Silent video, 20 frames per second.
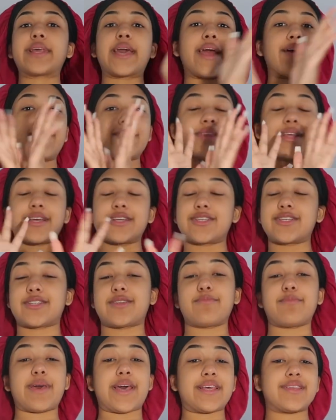everything is just
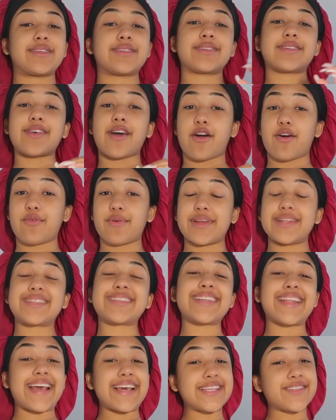a mess so in
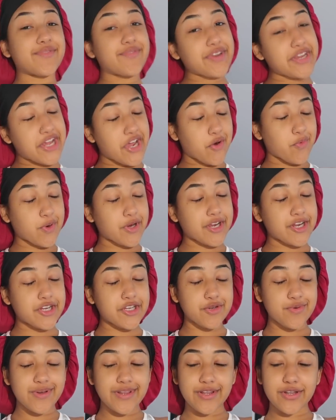today's video we're gonna
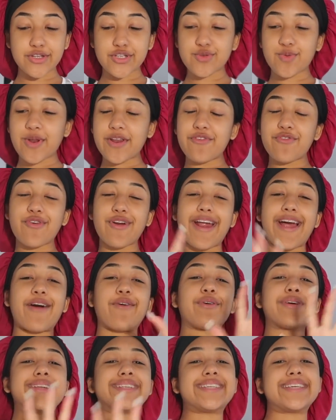do a little 24
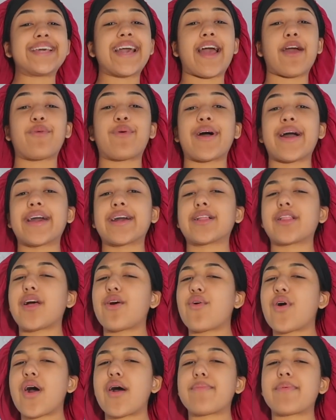hour diy
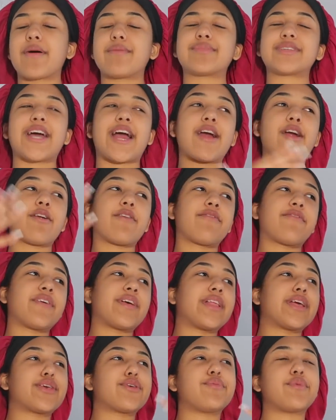glow up i'm tired of
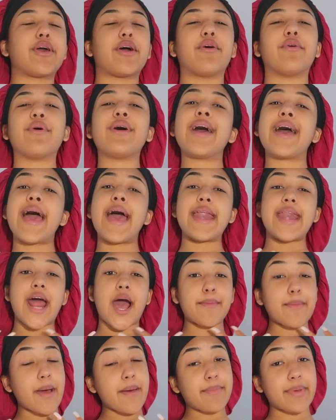feeling you know
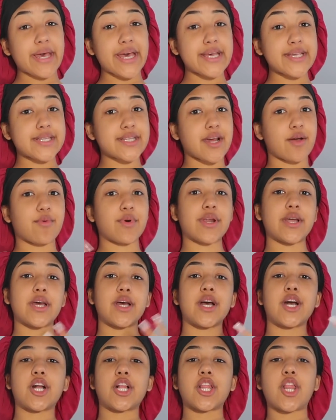not my best i want
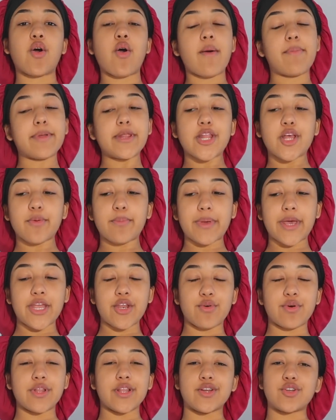to glow up a little bit
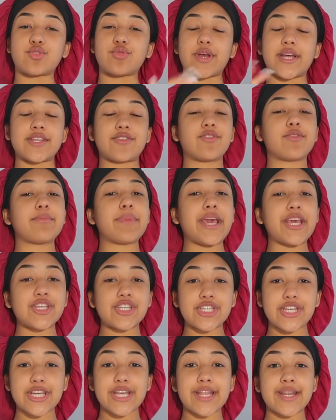do a little
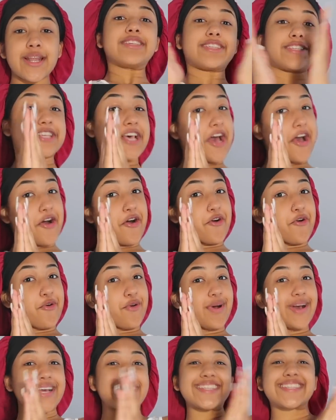transformation
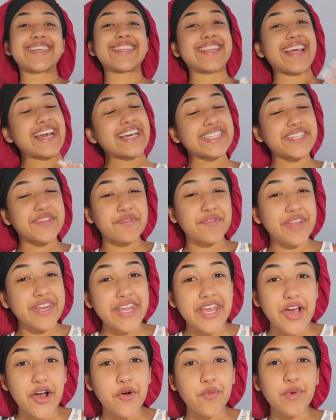so in today's
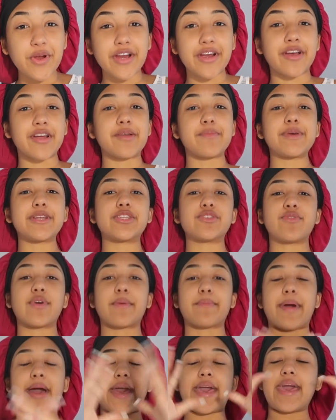video we're gonna be
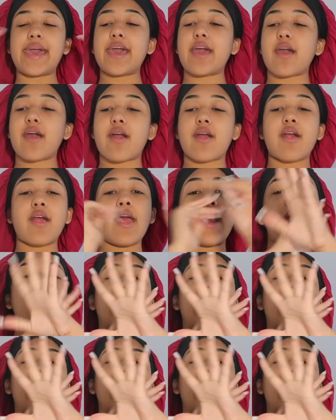doing my hair